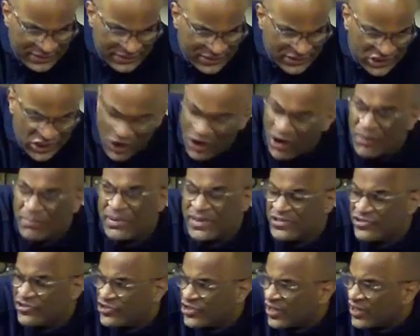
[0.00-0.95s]

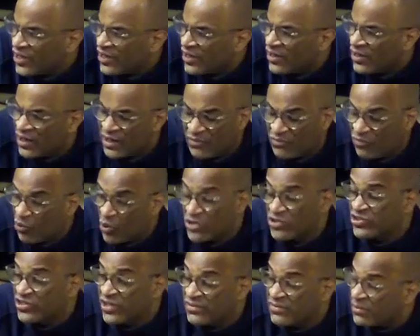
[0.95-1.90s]
garbage,
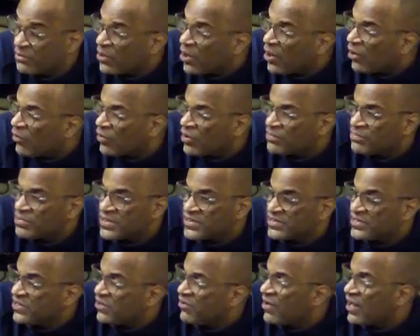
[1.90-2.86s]
worst of them all, WordPress
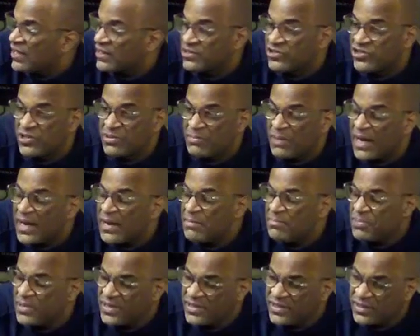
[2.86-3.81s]
SEOology, in my
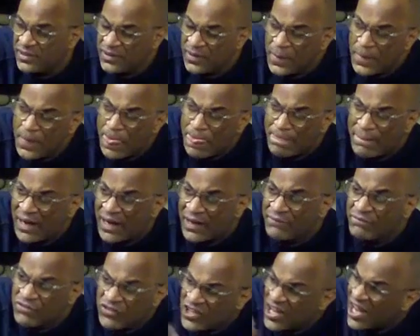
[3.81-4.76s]
opinion,
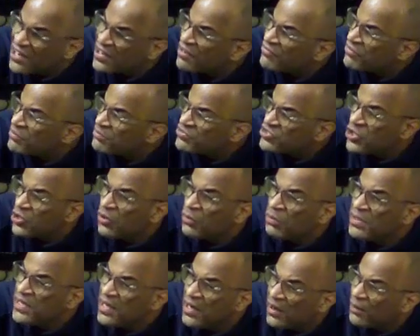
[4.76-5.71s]
none of them took
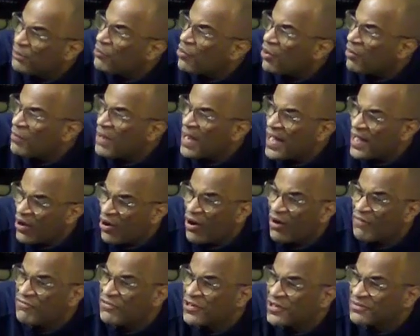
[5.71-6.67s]
me up on my
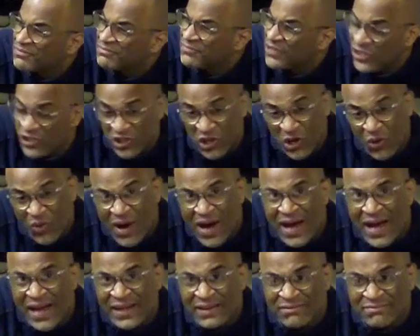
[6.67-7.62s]
offer. You know
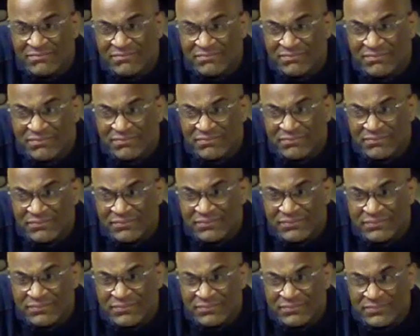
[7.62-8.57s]
why?
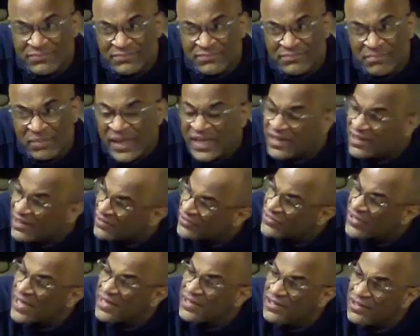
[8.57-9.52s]
Because
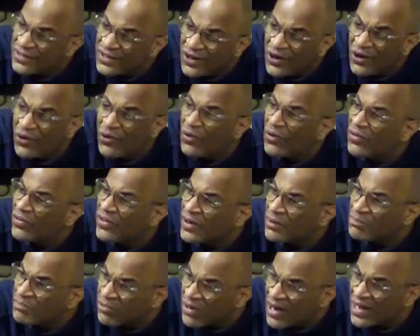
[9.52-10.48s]
they know their
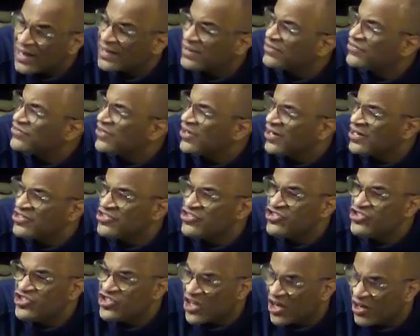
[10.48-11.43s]
products are
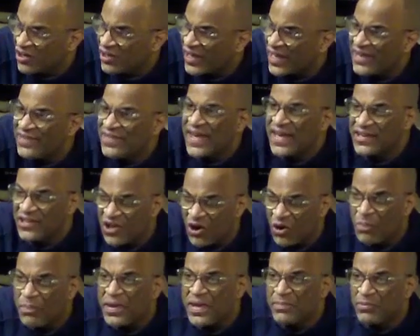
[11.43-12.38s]
junk, and they know
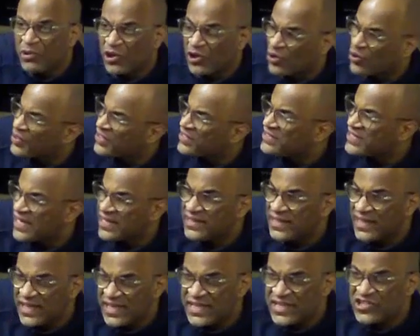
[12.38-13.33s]
people are going to take
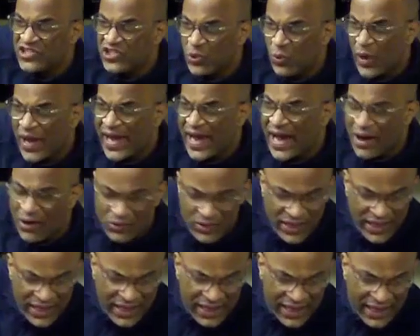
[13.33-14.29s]
the easy way out.
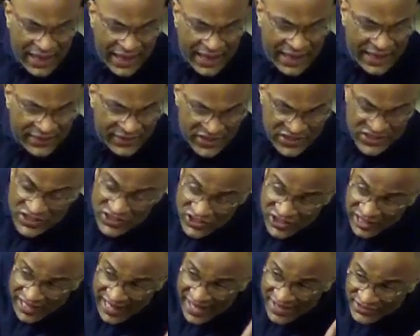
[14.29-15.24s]
And this is the
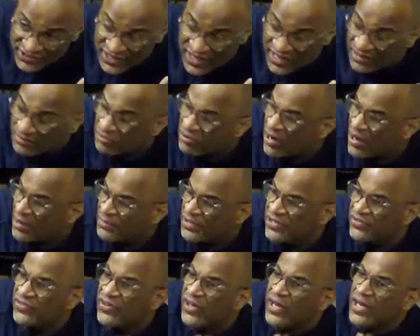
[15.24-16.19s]
last thing,
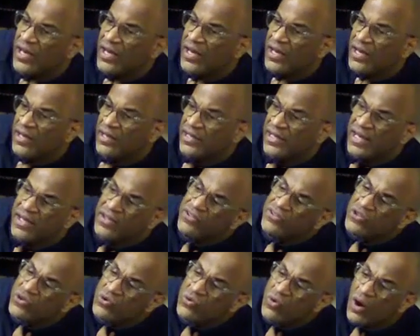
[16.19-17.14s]
promise. Guess
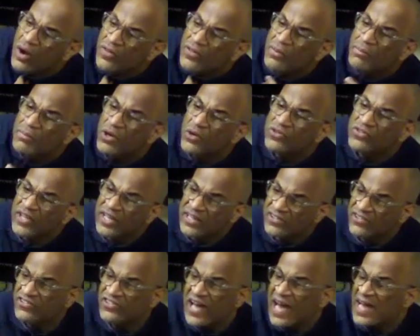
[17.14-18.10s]
who are the most
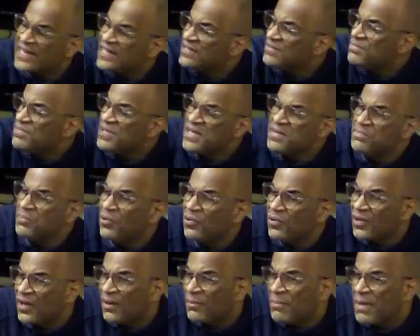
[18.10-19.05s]
excited
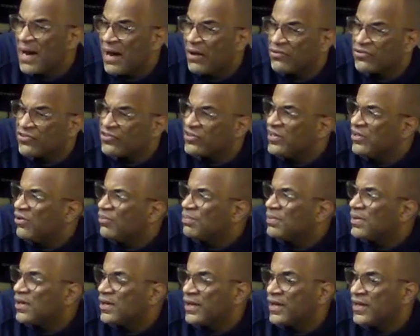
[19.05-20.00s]
people about SEO
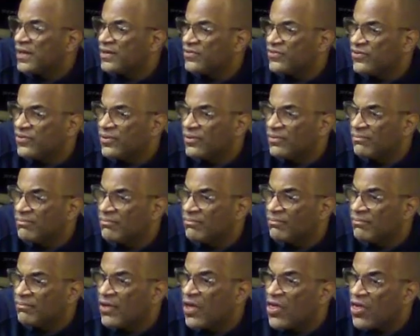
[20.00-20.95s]
plugins?
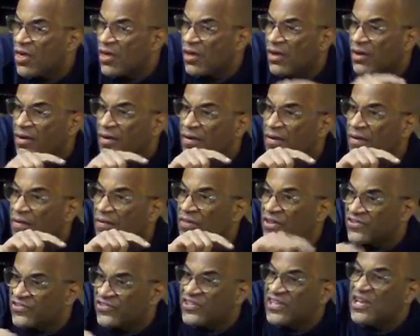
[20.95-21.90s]
The
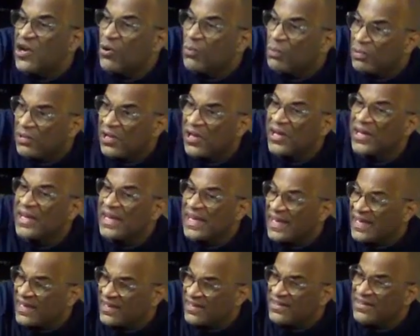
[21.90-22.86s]
SEO
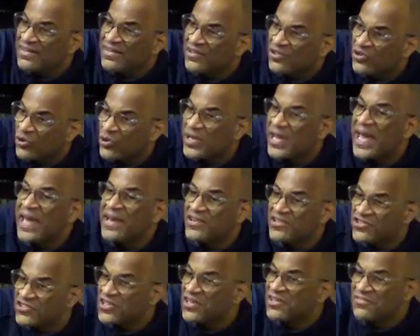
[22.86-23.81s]
plugin
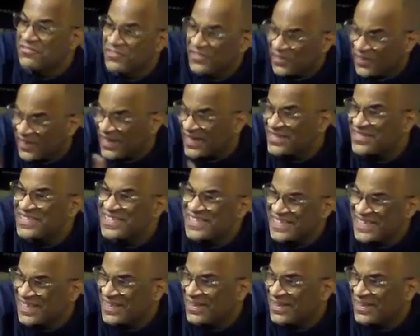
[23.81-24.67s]
creators affiliates.